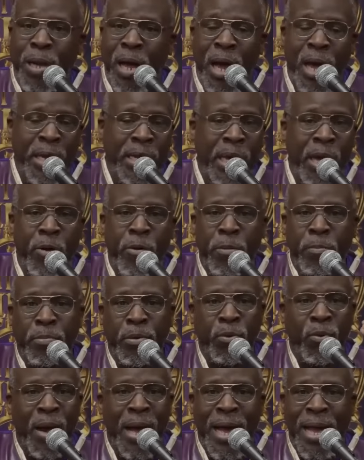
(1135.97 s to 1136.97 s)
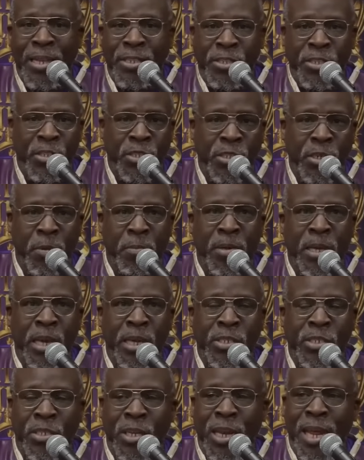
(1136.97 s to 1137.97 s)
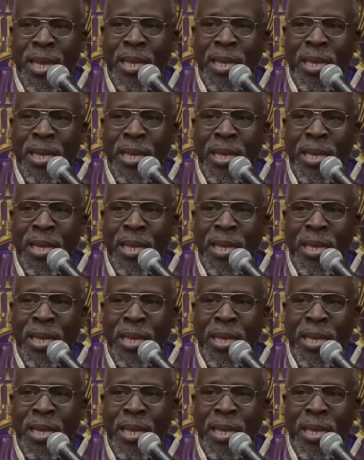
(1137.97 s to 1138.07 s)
blonde hair and blue eyes in some case.